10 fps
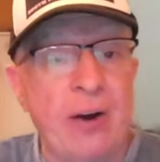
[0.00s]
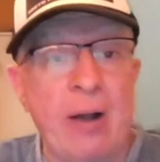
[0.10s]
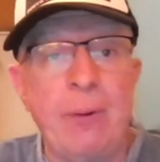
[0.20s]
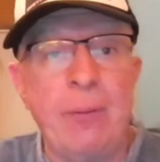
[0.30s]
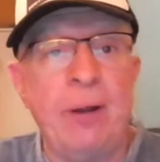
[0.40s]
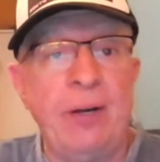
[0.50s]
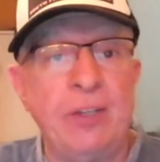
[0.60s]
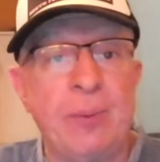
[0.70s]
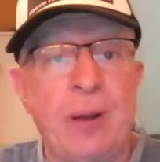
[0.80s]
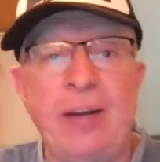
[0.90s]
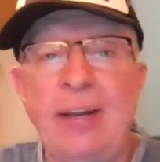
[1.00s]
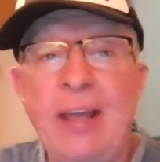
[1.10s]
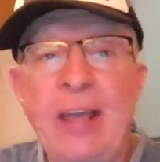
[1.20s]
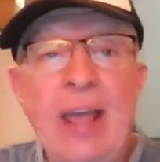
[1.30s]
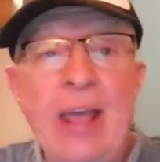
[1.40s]
Up, and Pundits Pundit.
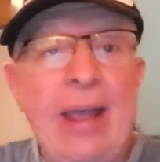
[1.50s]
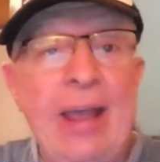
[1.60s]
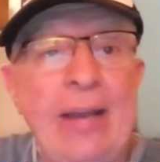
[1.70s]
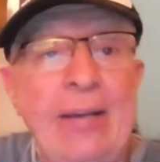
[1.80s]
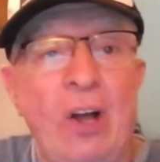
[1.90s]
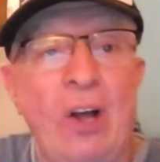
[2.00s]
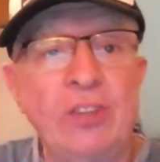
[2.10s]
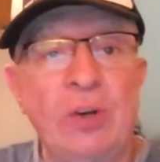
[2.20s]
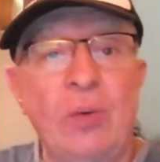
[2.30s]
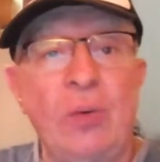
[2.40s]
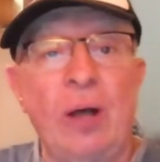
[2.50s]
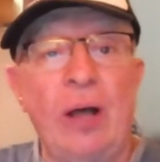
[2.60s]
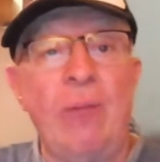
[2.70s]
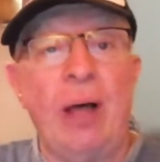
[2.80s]
And also,